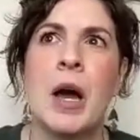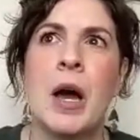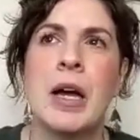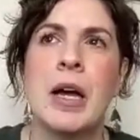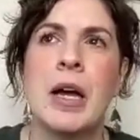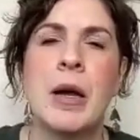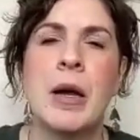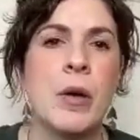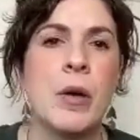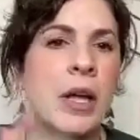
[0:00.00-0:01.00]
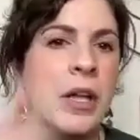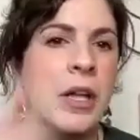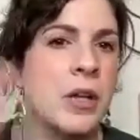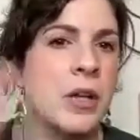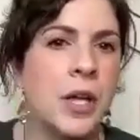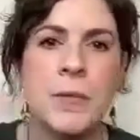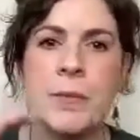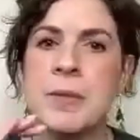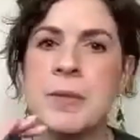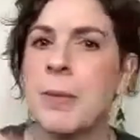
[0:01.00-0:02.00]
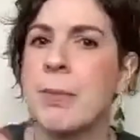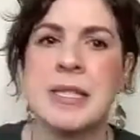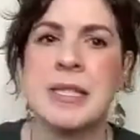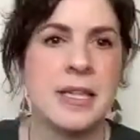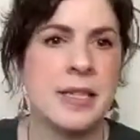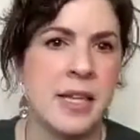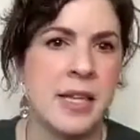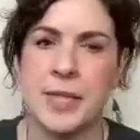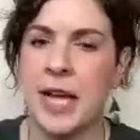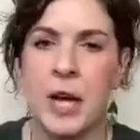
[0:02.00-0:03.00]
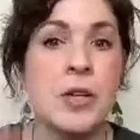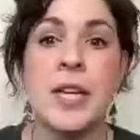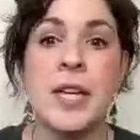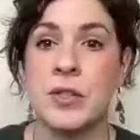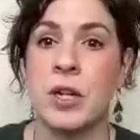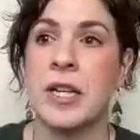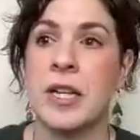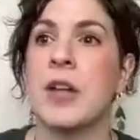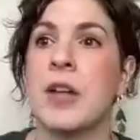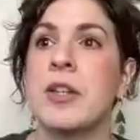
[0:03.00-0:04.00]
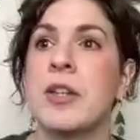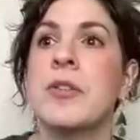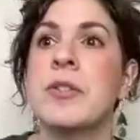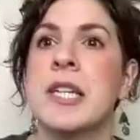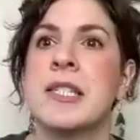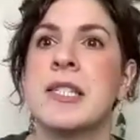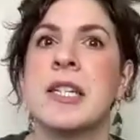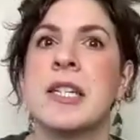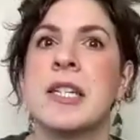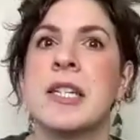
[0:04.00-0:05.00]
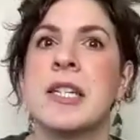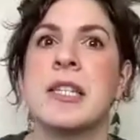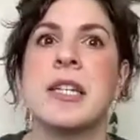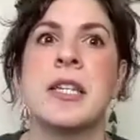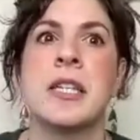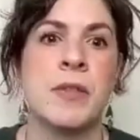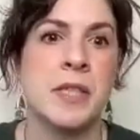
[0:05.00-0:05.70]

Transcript: can you give them some basic steps like how do you even get started how do you designate a specific space and then even mm-hmm.